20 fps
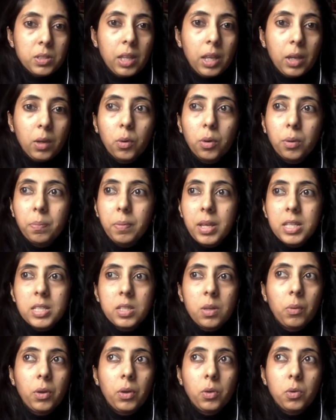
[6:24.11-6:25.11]
They could be
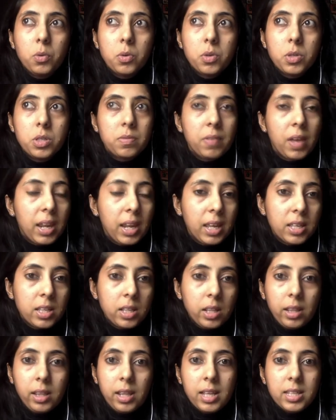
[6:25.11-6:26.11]
someone who is
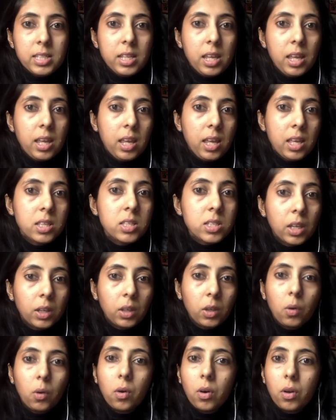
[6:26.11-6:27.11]
very, let's say,
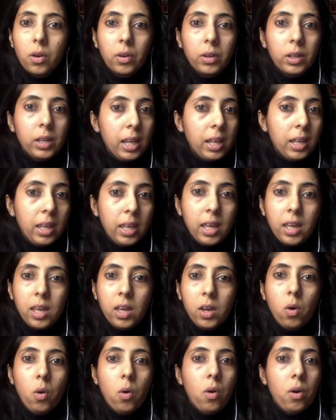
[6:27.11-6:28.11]
insecure or
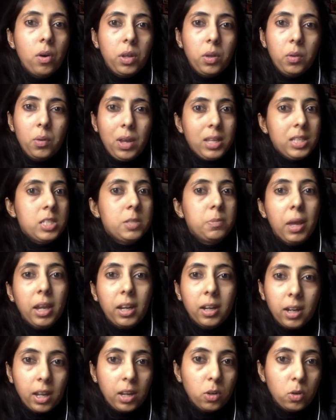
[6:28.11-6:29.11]
clingy, or, you know,
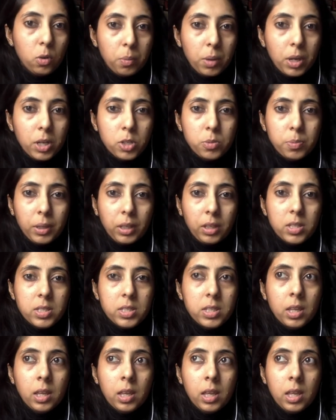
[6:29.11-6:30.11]
expecting too much,
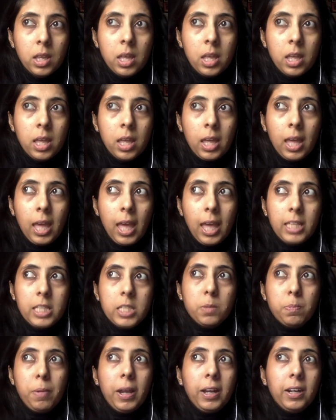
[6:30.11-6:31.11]
because
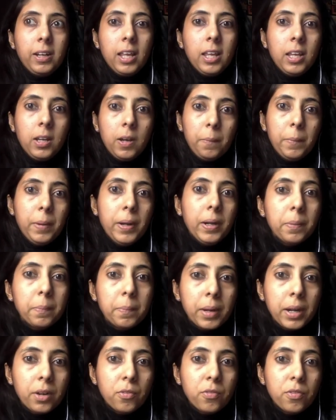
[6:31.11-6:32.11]
expecting
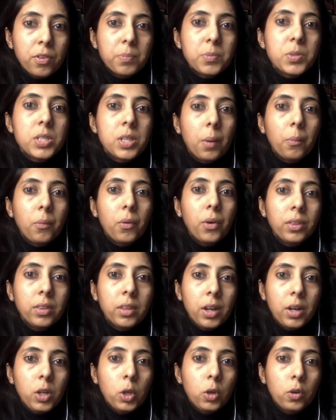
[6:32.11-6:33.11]
commitment from someone
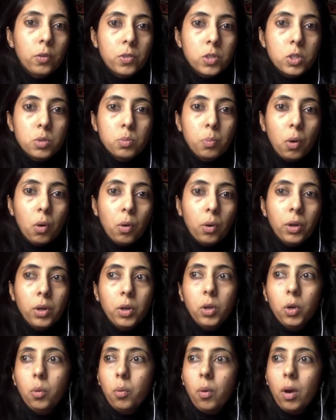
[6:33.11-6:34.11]
that you've
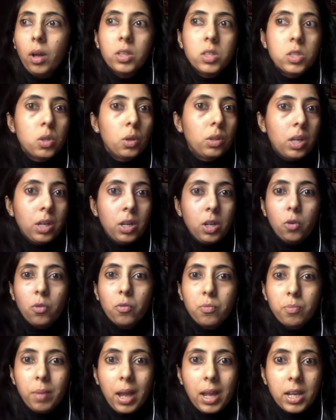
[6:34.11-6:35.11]
spoken to once or that
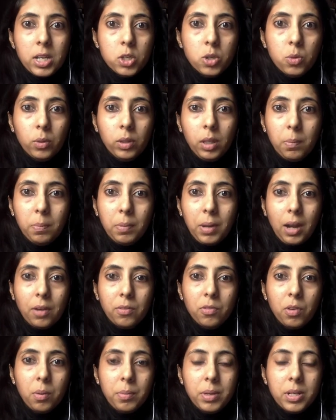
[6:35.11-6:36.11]
you've matched with a
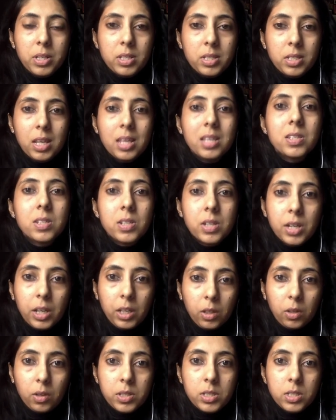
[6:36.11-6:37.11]
platform is
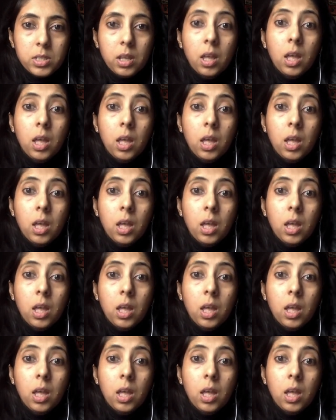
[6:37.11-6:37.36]
ridiculous.